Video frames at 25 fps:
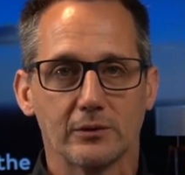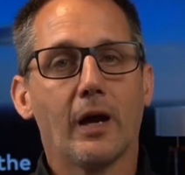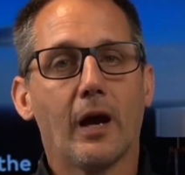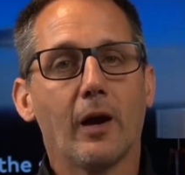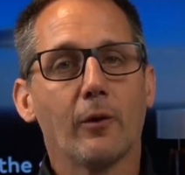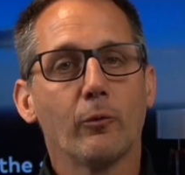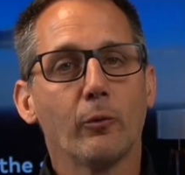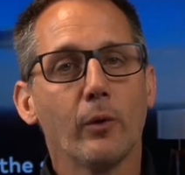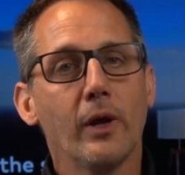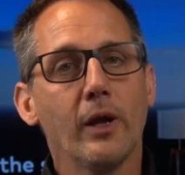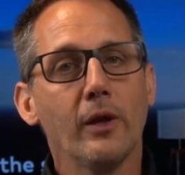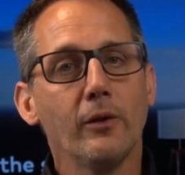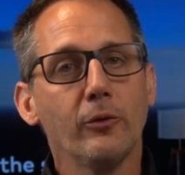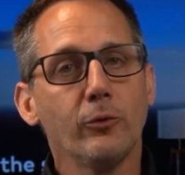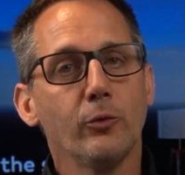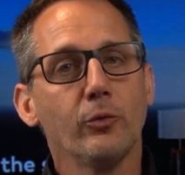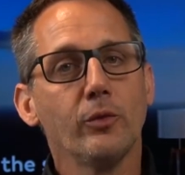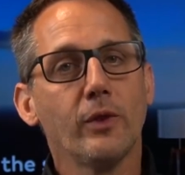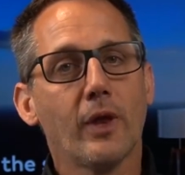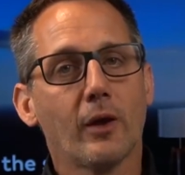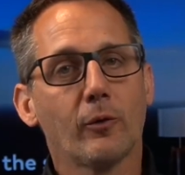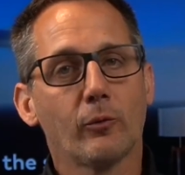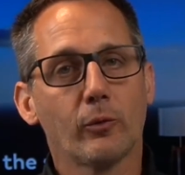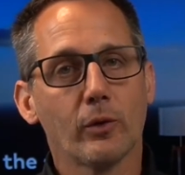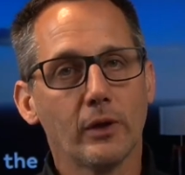I ran through
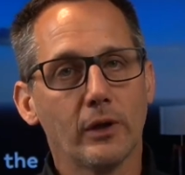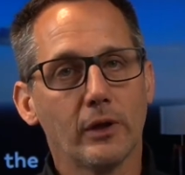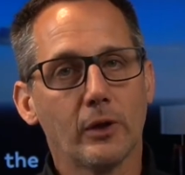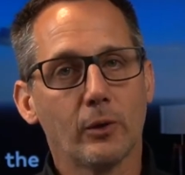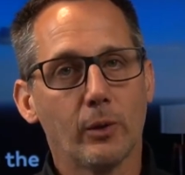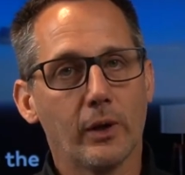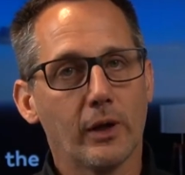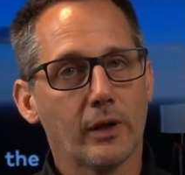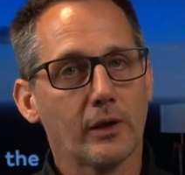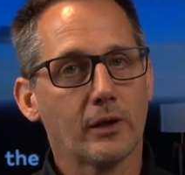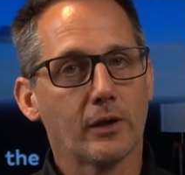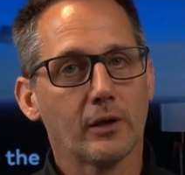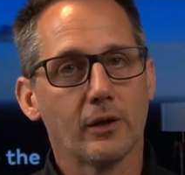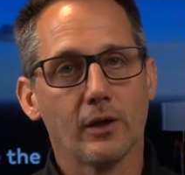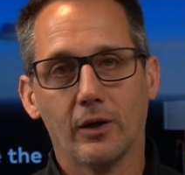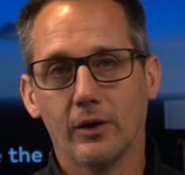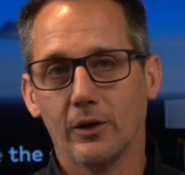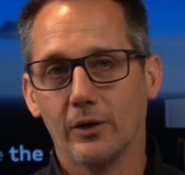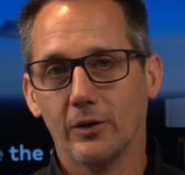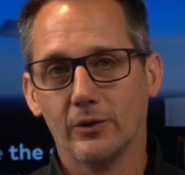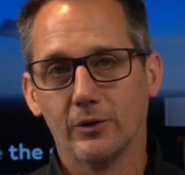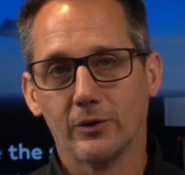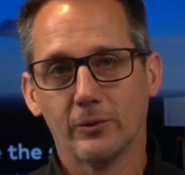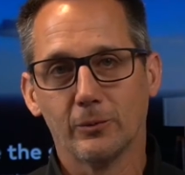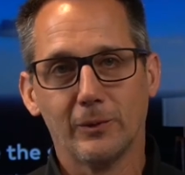that really quick
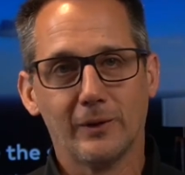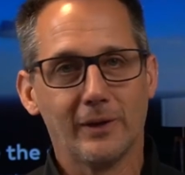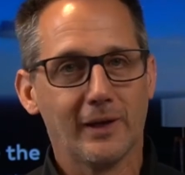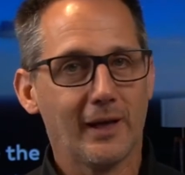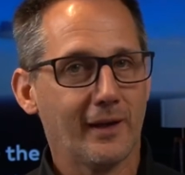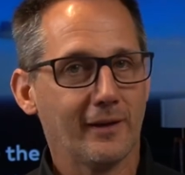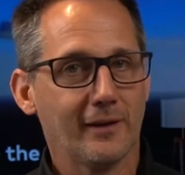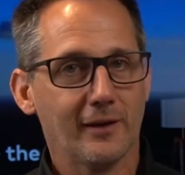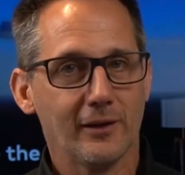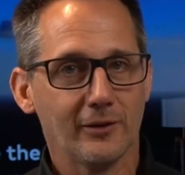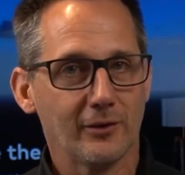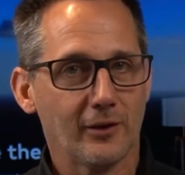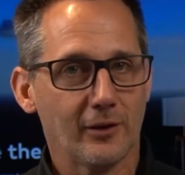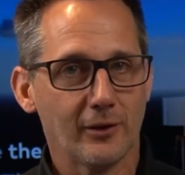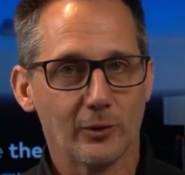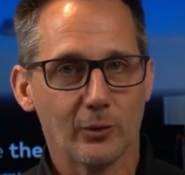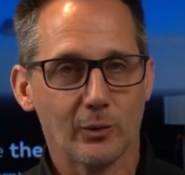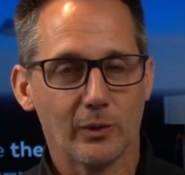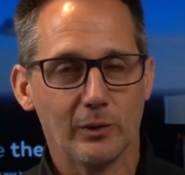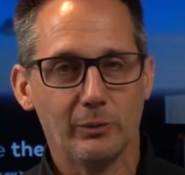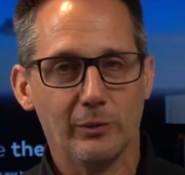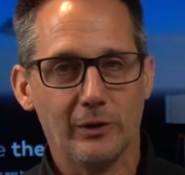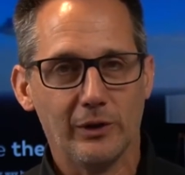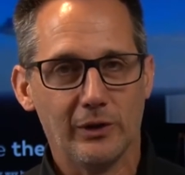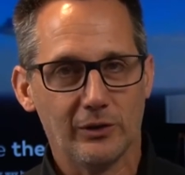because we got this under
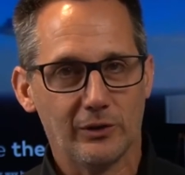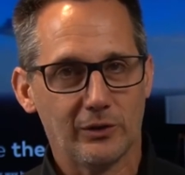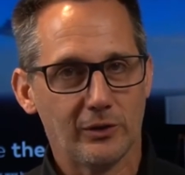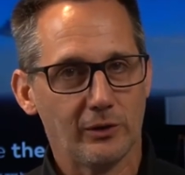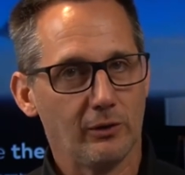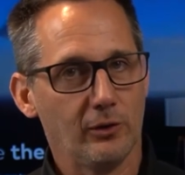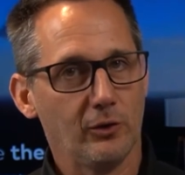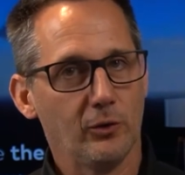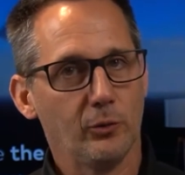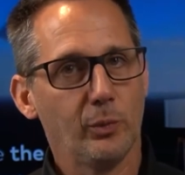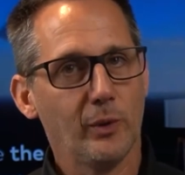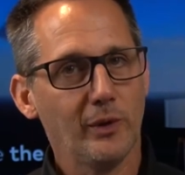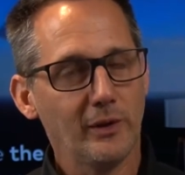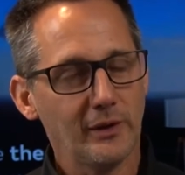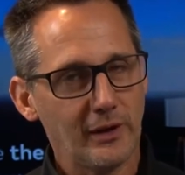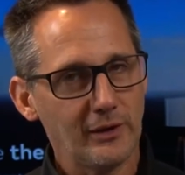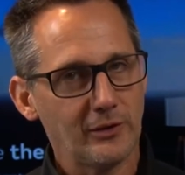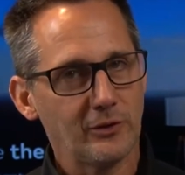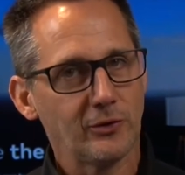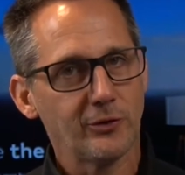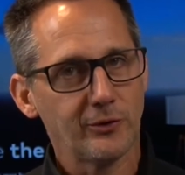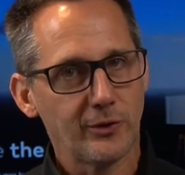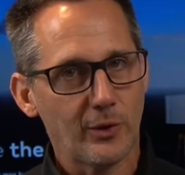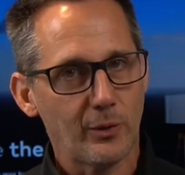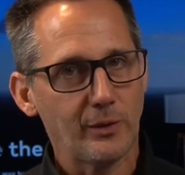1 minute series, but let's
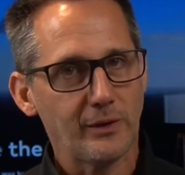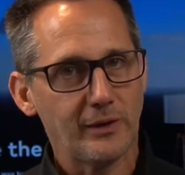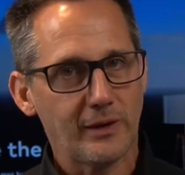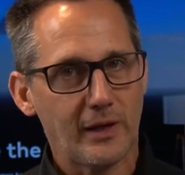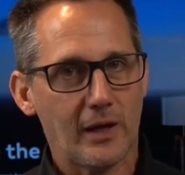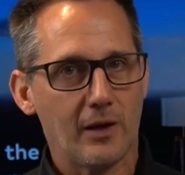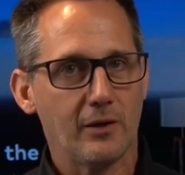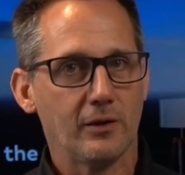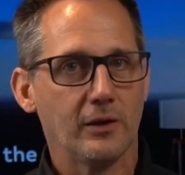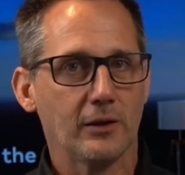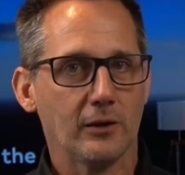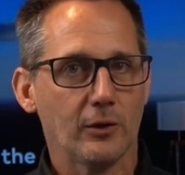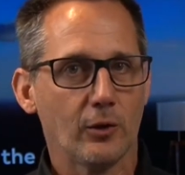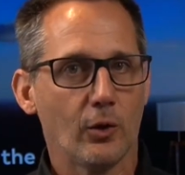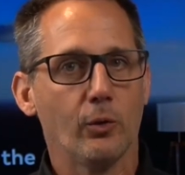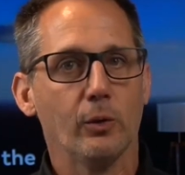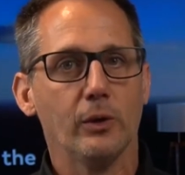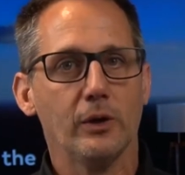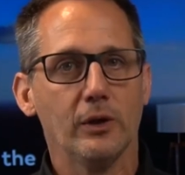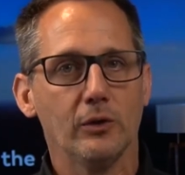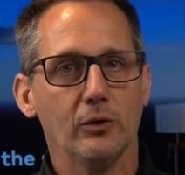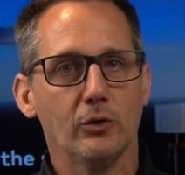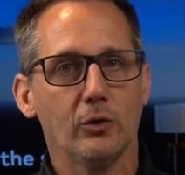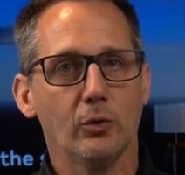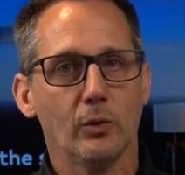slow it down and go
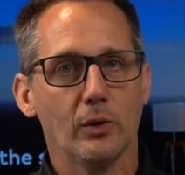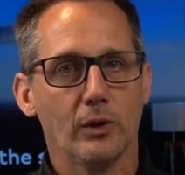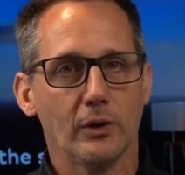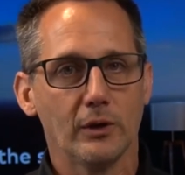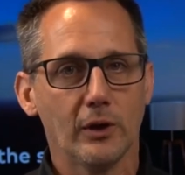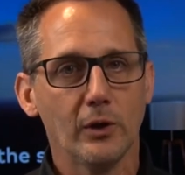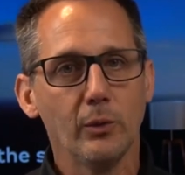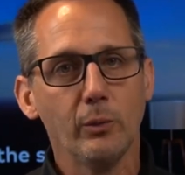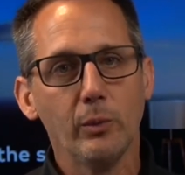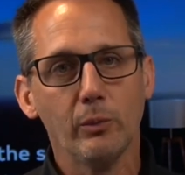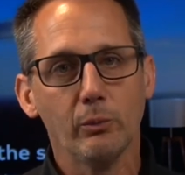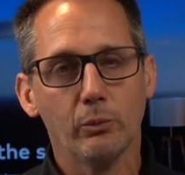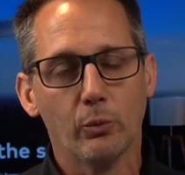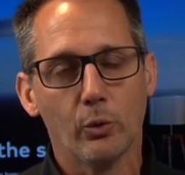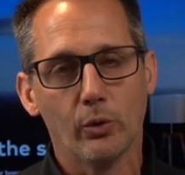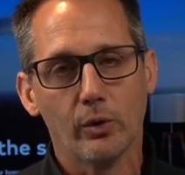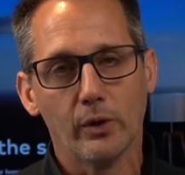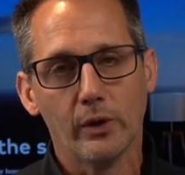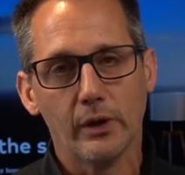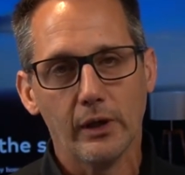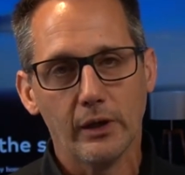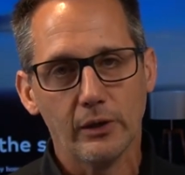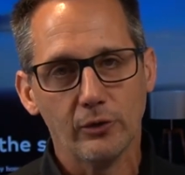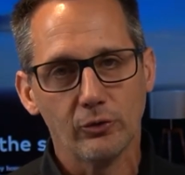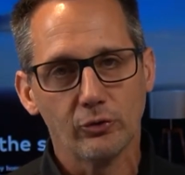into it a little bit more
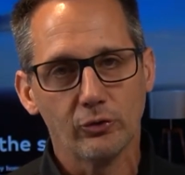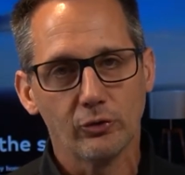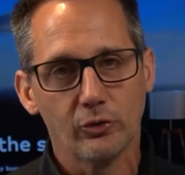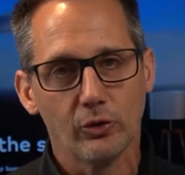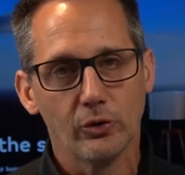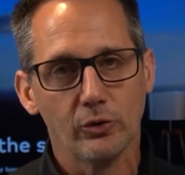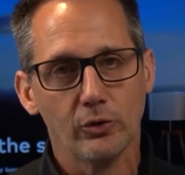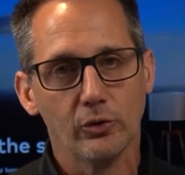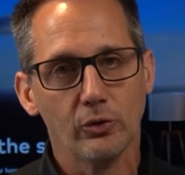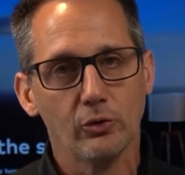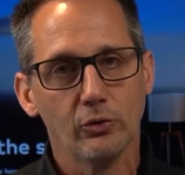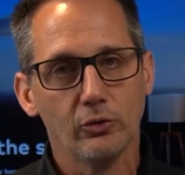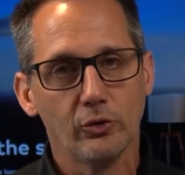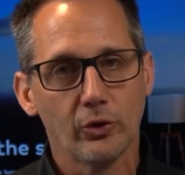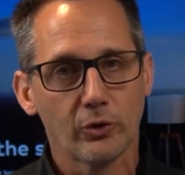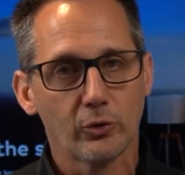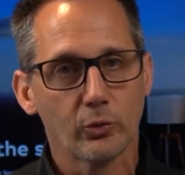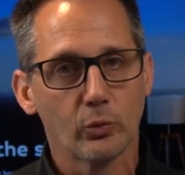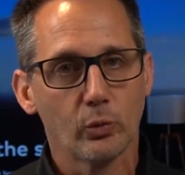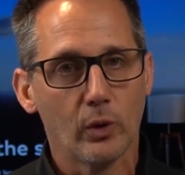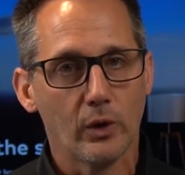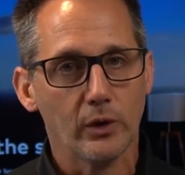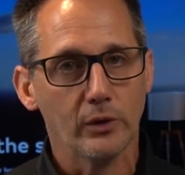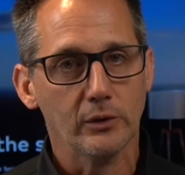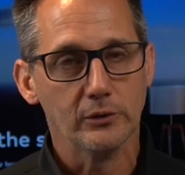and show you just
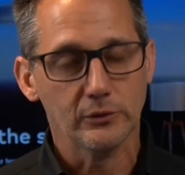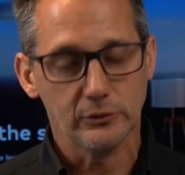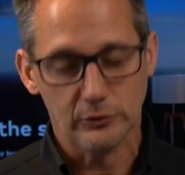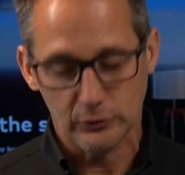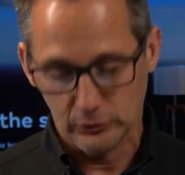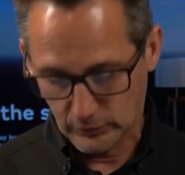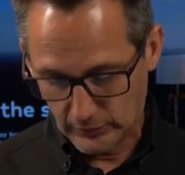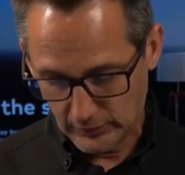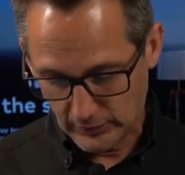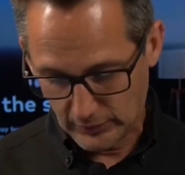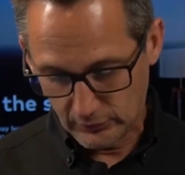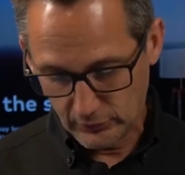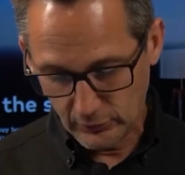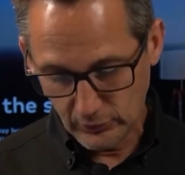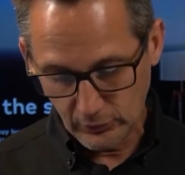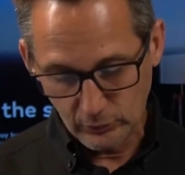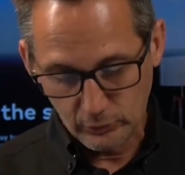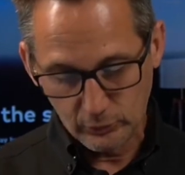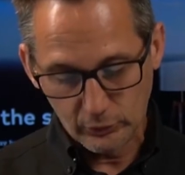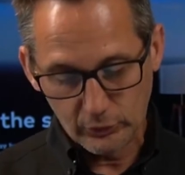what you can do.